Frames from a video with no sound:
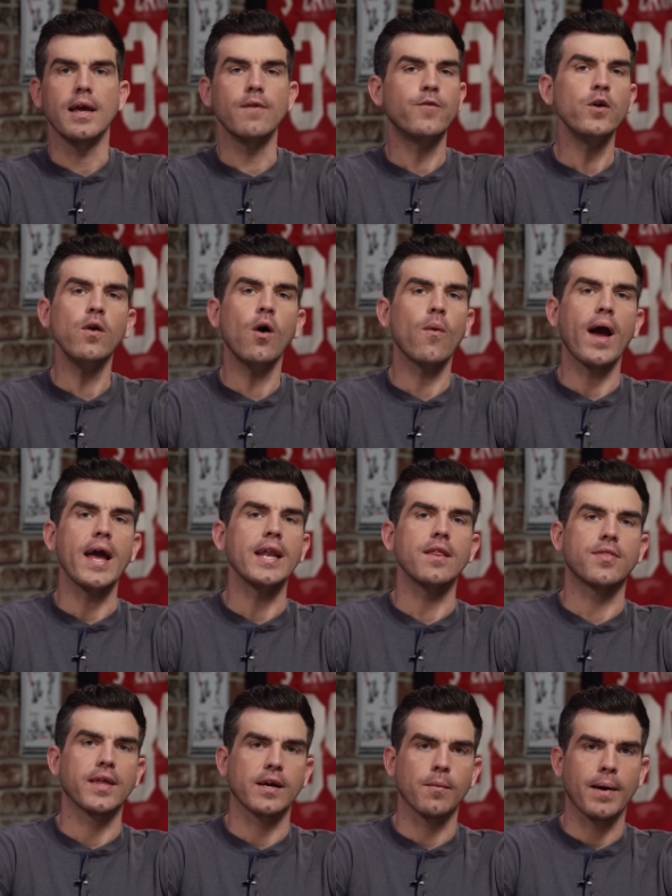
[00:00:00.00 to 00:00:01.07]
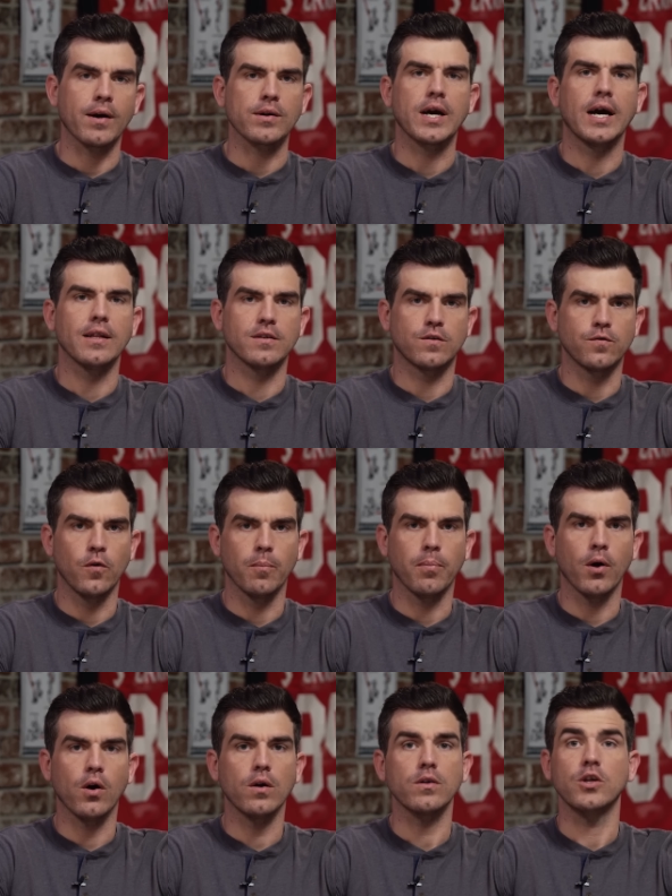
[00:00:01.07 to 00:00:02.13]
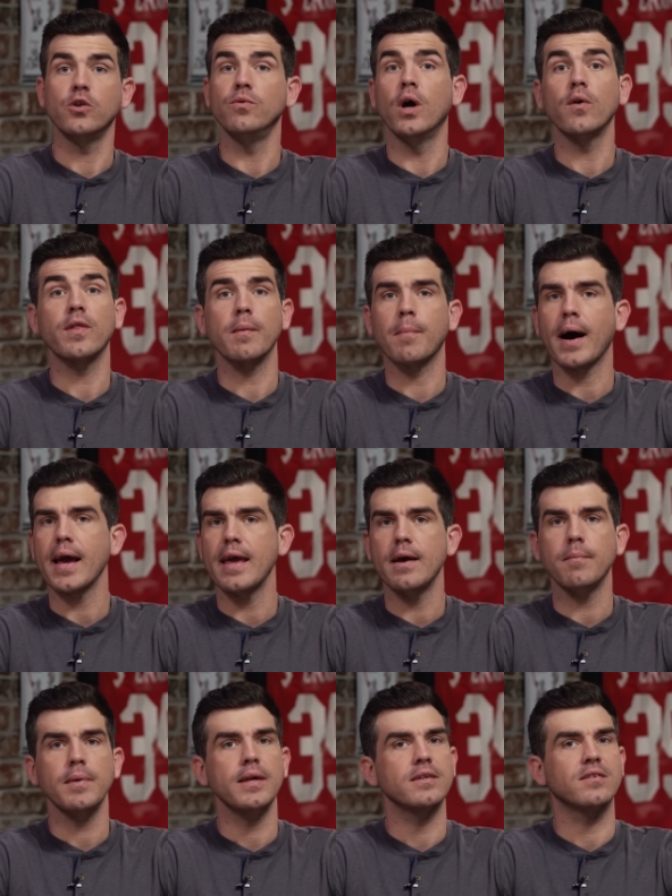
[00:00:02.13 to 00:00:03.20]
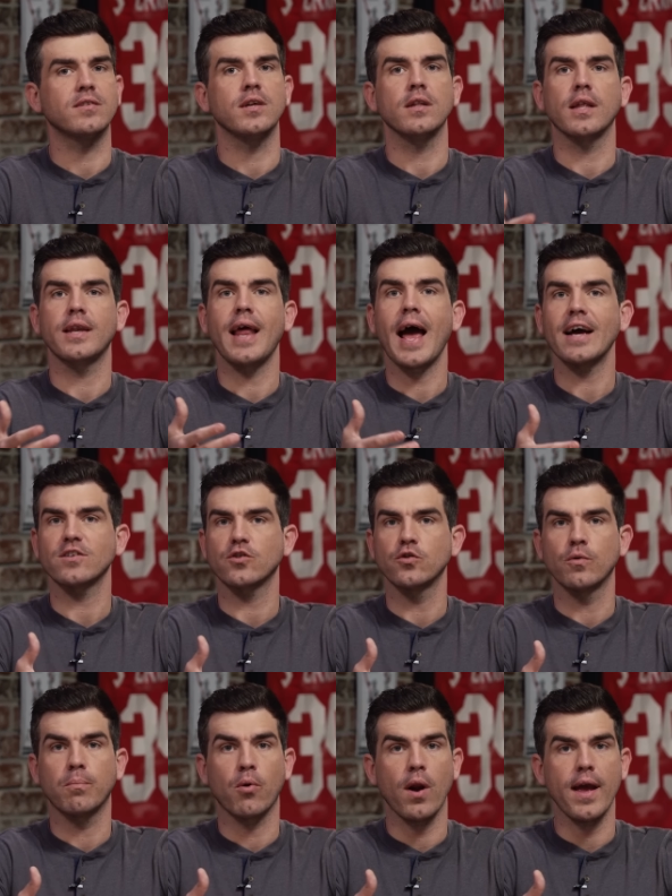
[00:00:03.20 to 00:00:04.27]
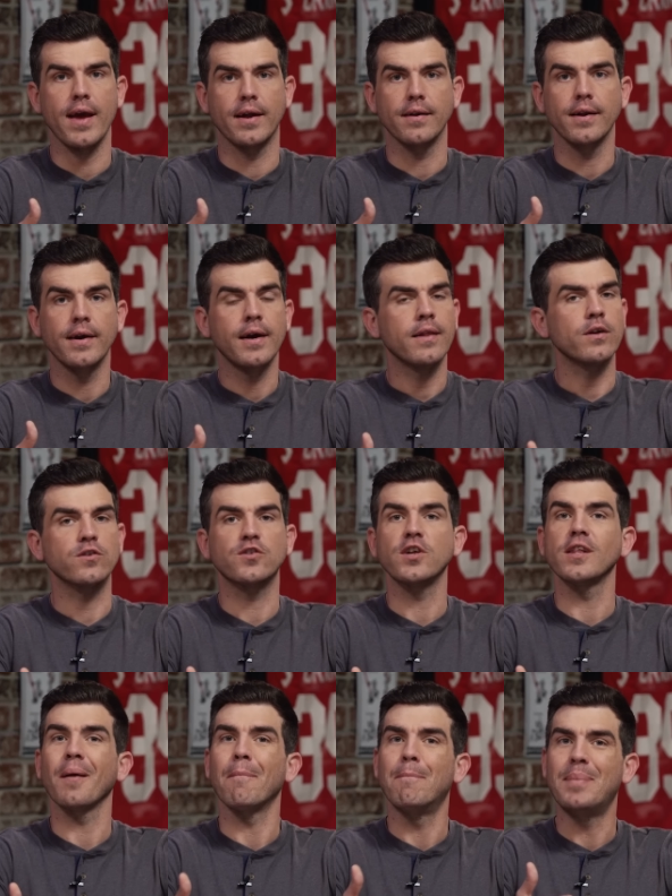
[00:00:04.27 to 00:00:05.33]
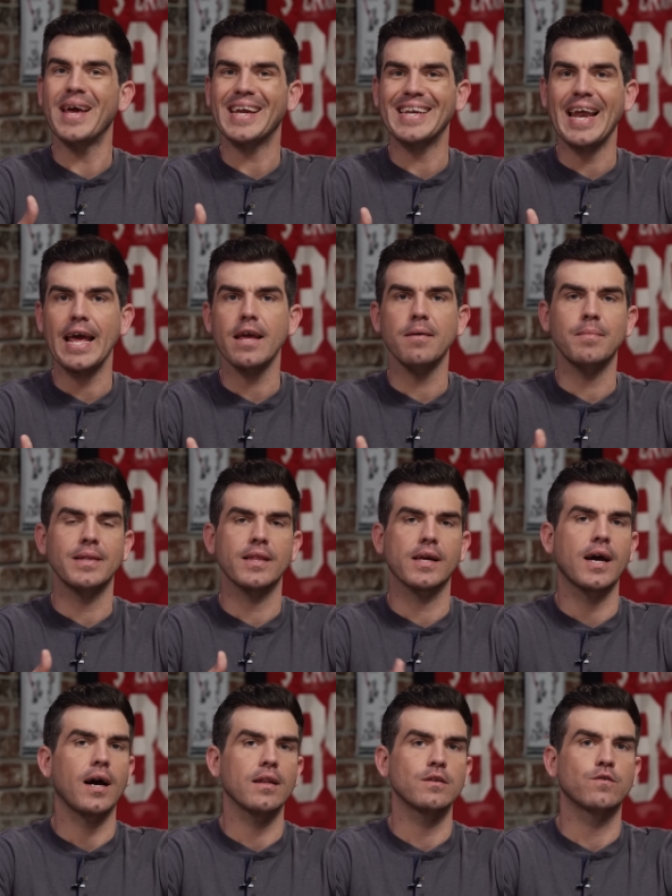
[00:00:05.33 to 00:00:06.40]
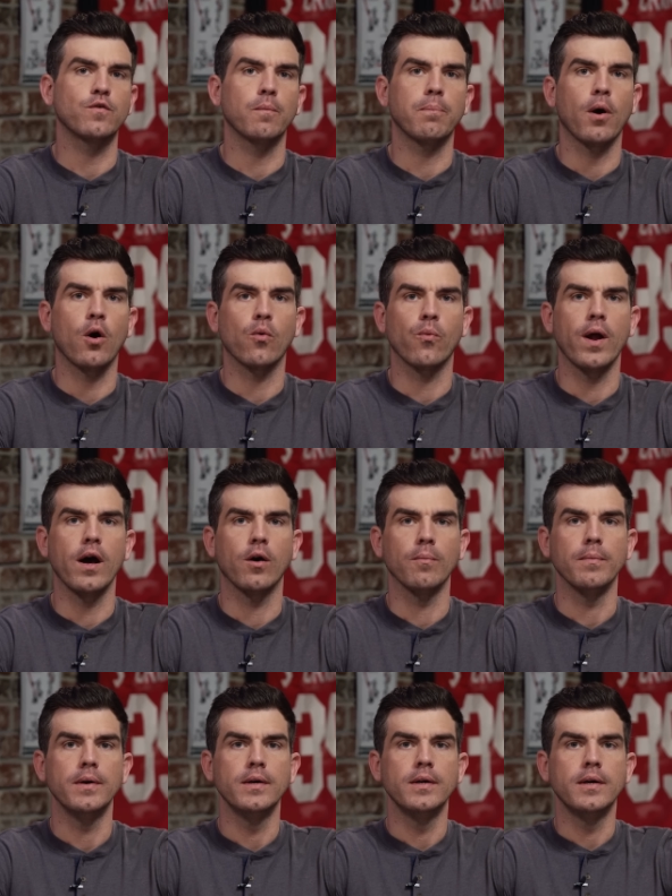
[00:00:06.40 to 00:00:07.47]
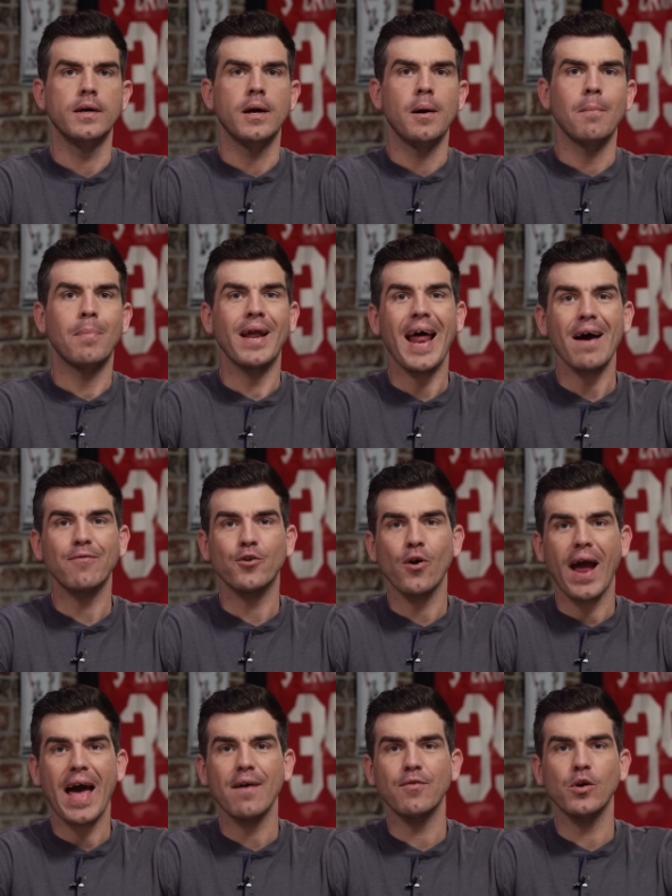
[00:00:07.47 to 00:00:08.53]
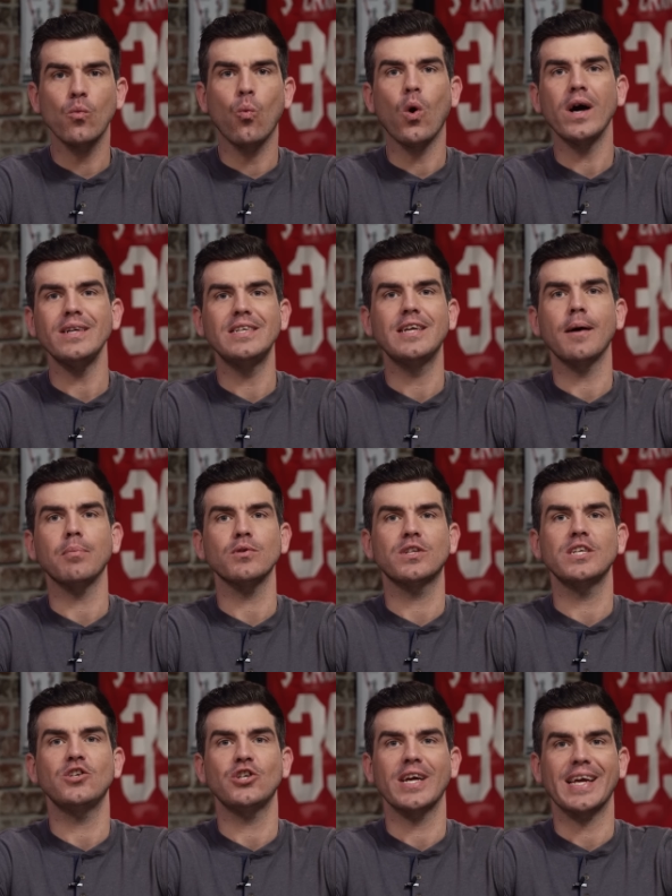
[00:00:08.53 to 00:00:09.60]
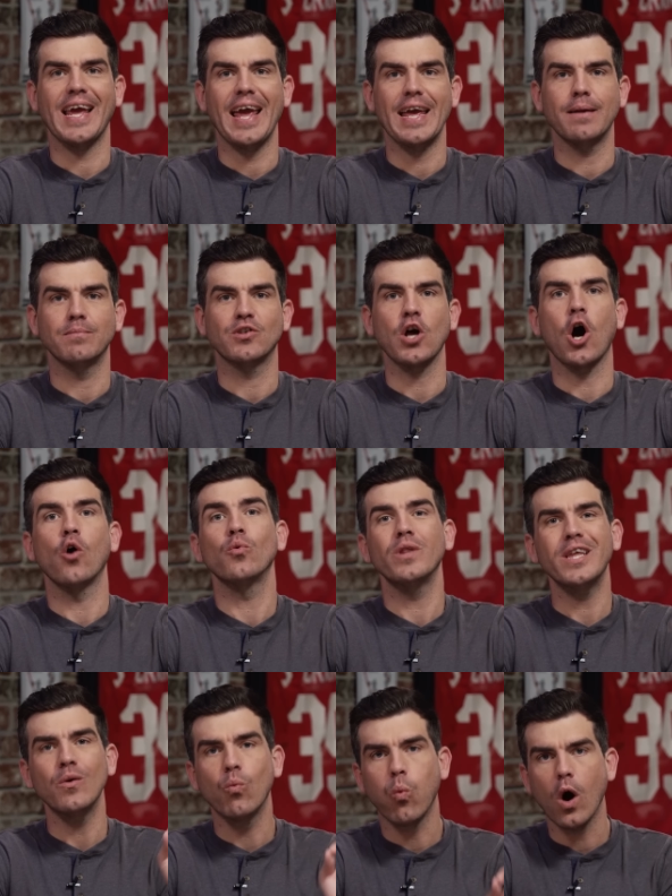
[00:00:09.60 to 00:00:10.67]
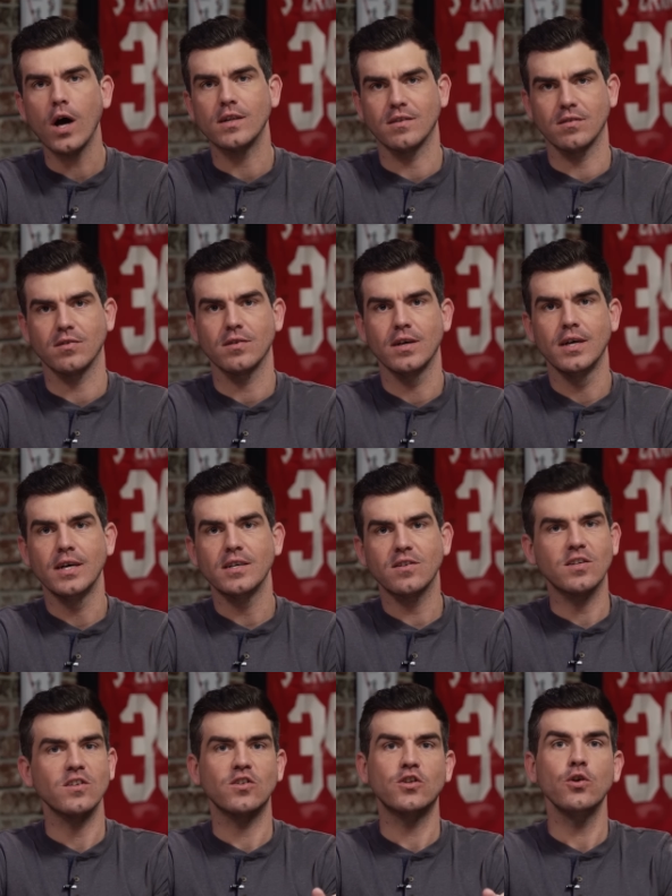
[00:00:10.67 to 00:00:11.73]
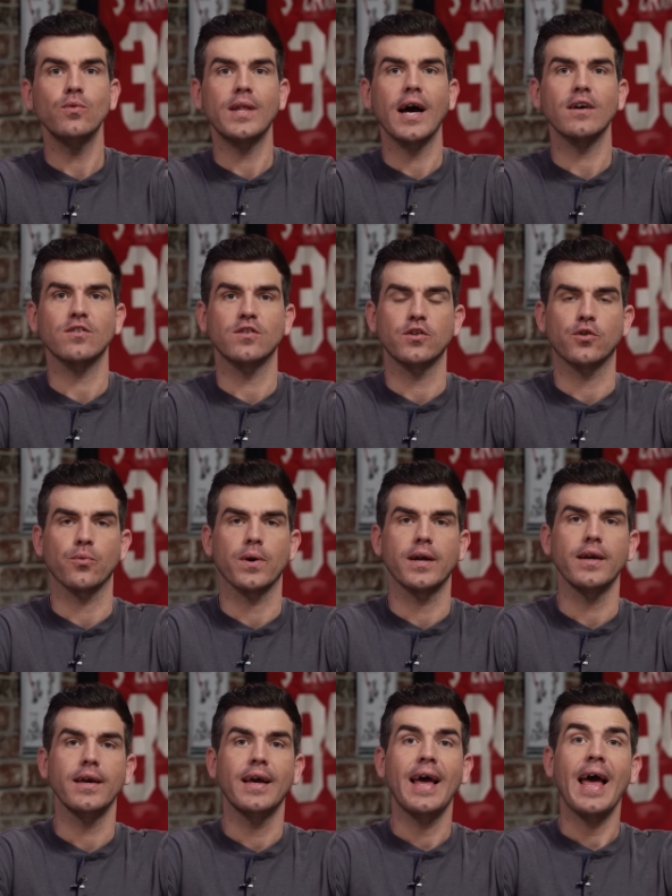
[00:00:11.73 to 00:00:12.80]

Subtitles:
If you know anything about college football, you know that Miami is still a national brand. They're still a big name in the college football realm. But after having won double-digit games only once since 2003,